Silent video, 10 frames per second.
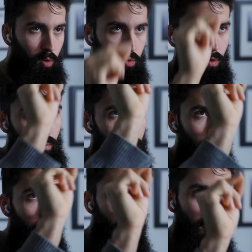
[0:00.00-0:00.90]
which will
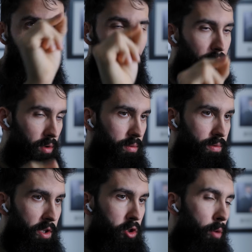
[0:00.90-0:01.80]
altogether
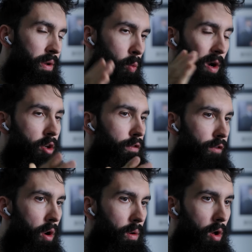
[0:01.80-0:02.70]
determine where you
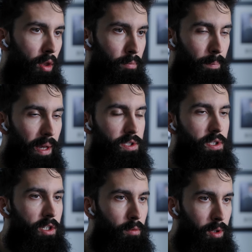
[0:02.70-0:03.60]
fall on the
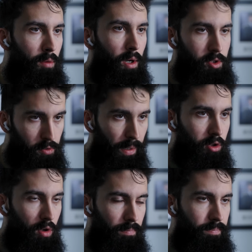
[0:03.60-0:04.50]
propensity to build muscle
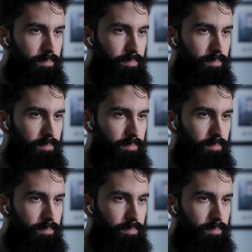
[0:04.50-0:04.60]
spectrum.